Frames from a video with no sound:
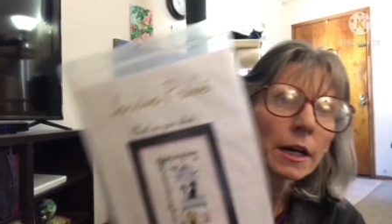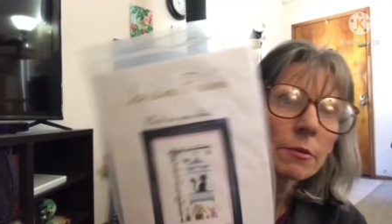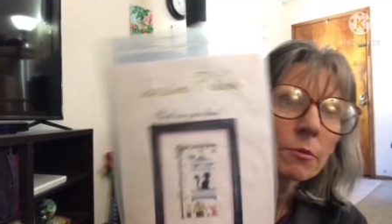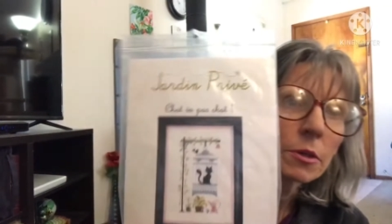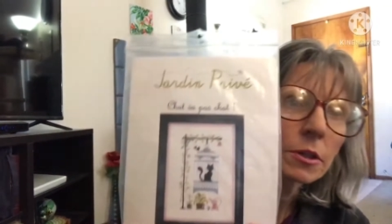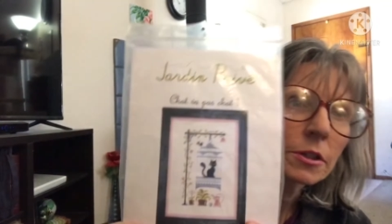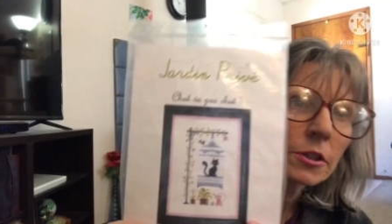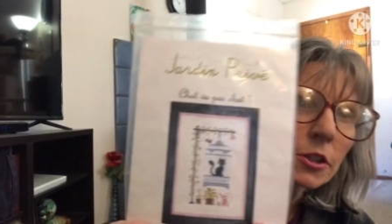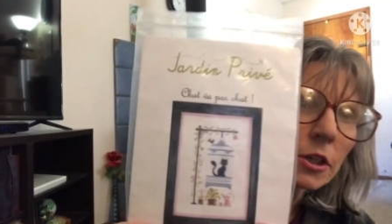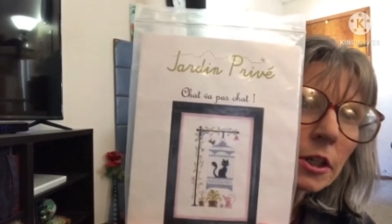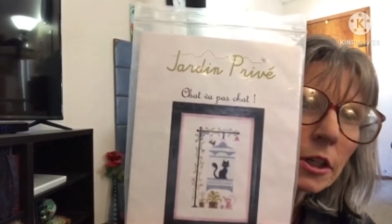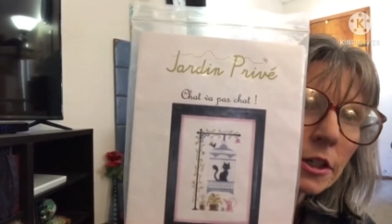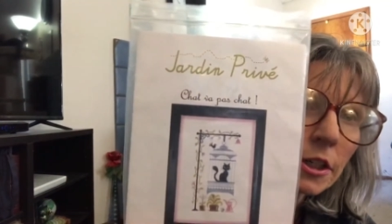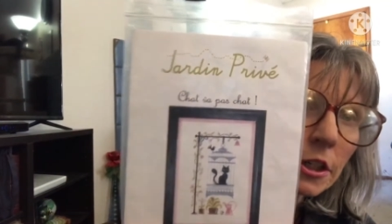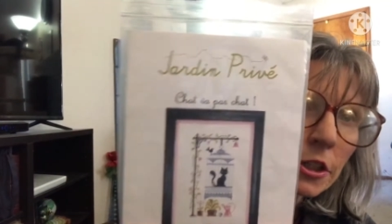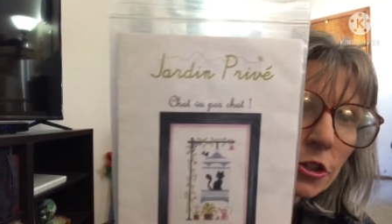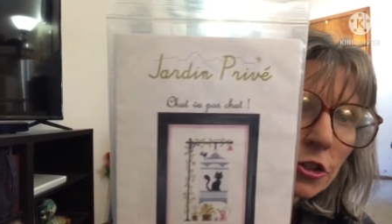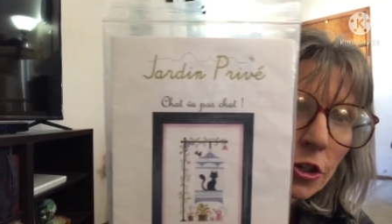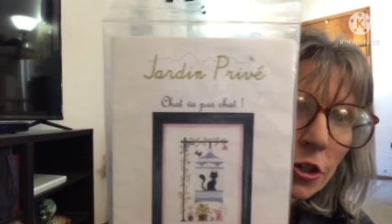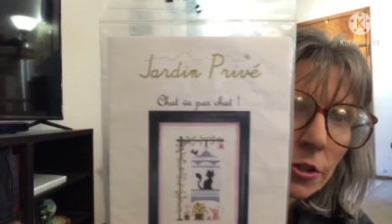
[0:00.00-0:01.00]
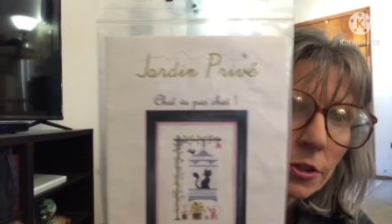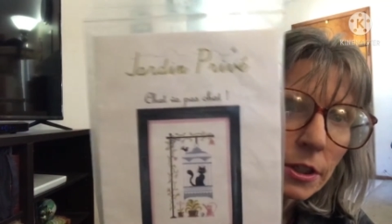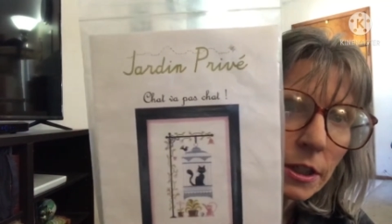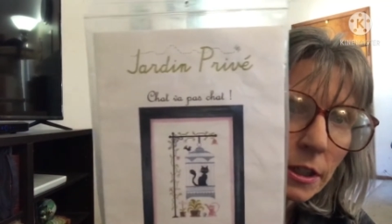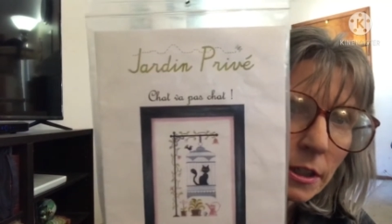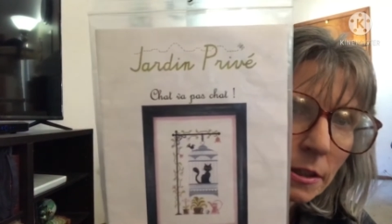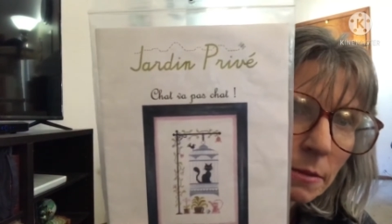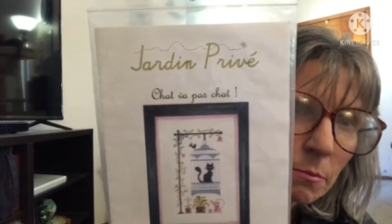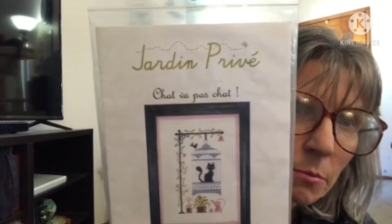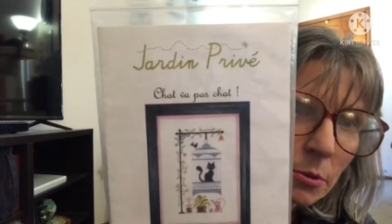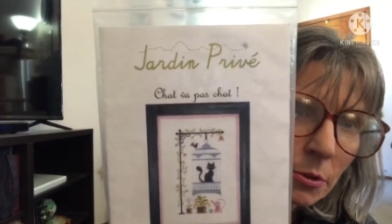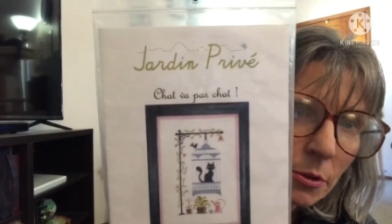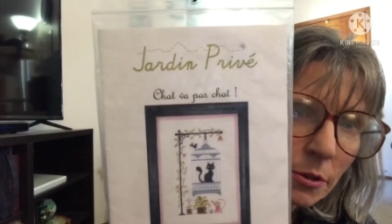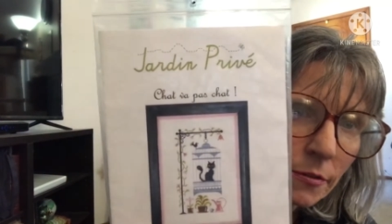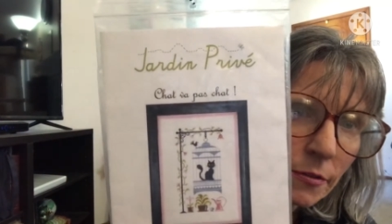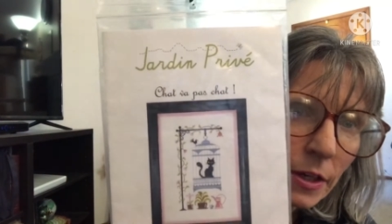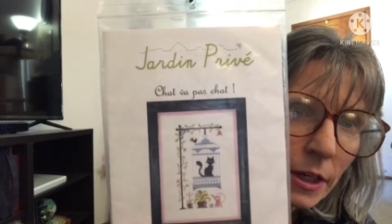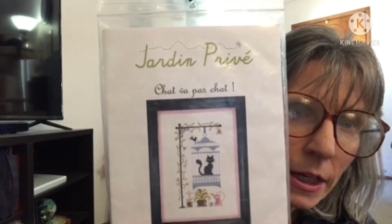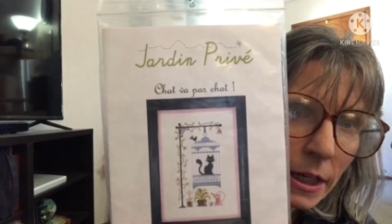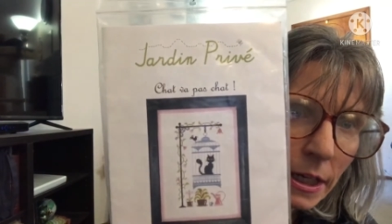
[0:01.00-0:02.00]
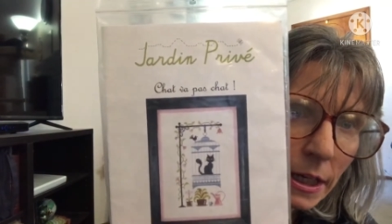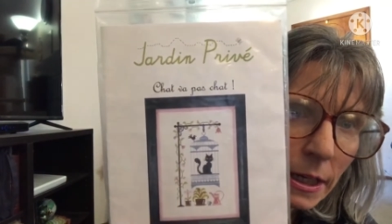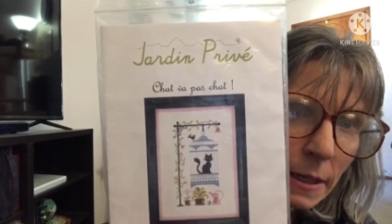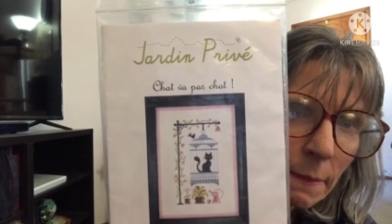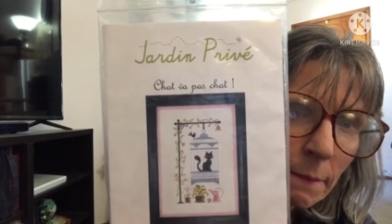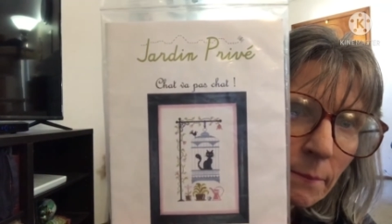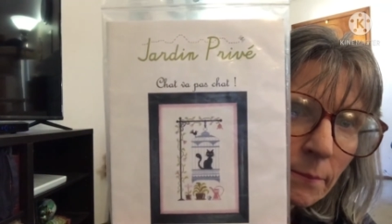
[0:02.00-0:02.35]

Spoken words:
worked on Jardin Privé,